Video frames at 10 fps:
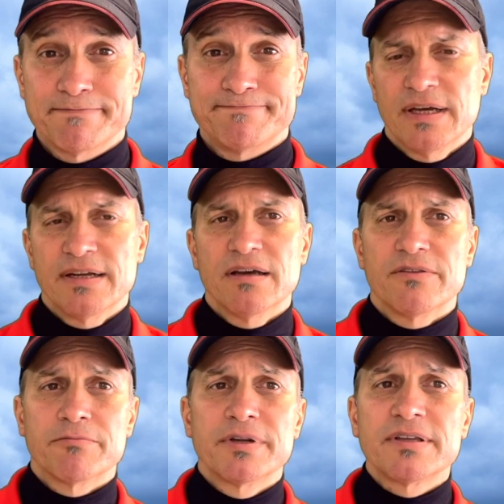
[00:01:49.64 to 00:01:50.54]
Now,
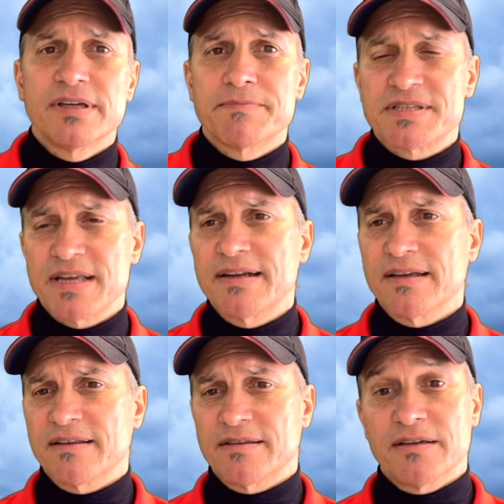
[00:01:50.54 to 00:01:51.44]
the really
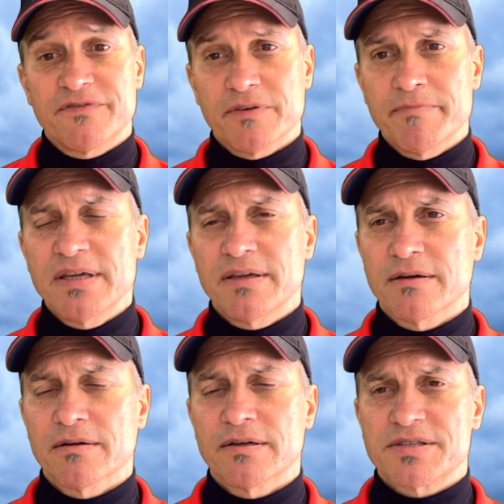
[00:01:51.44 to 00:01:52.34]
upsetting thing for me
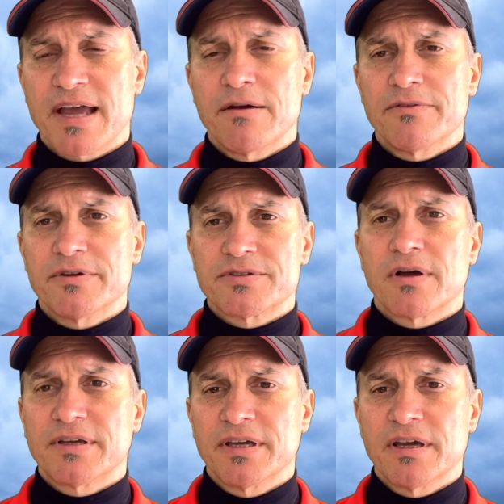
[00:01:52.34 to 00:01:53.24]
here is how they're
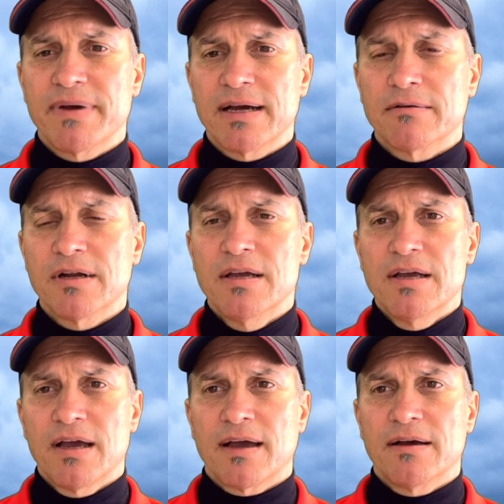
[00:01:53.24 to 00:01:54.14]
talking about
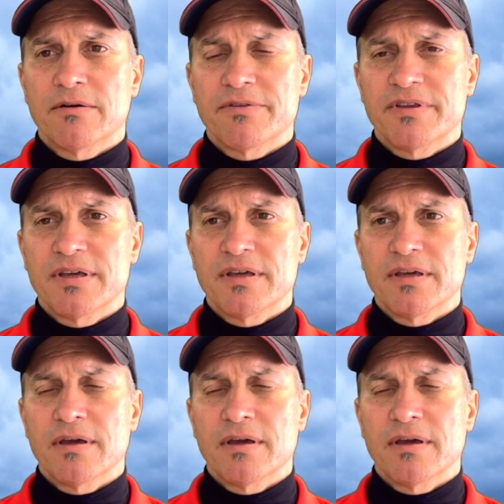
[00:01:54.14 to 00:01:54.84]
how the